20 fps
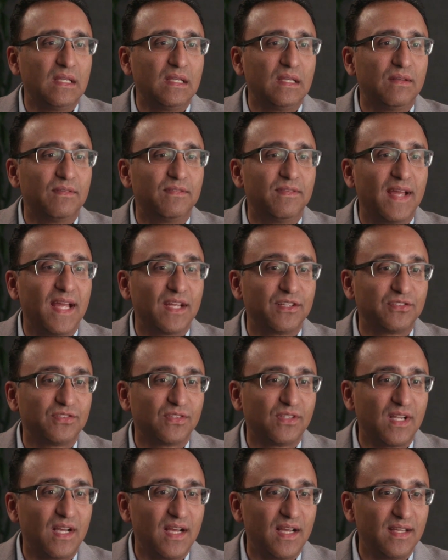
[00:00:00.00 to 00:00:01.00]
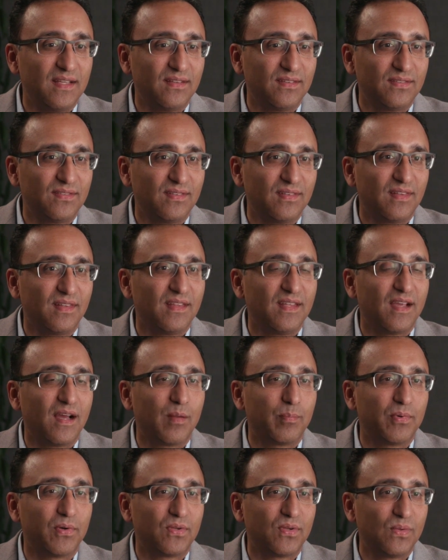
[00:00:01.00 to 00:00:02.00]
evangelize the
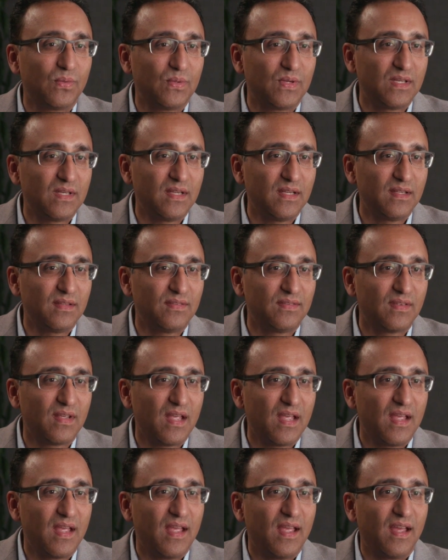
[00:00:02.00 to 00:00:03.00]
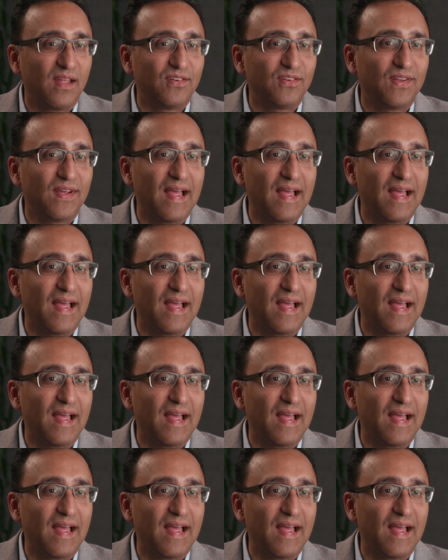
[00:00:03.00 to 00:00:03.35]
opportunities and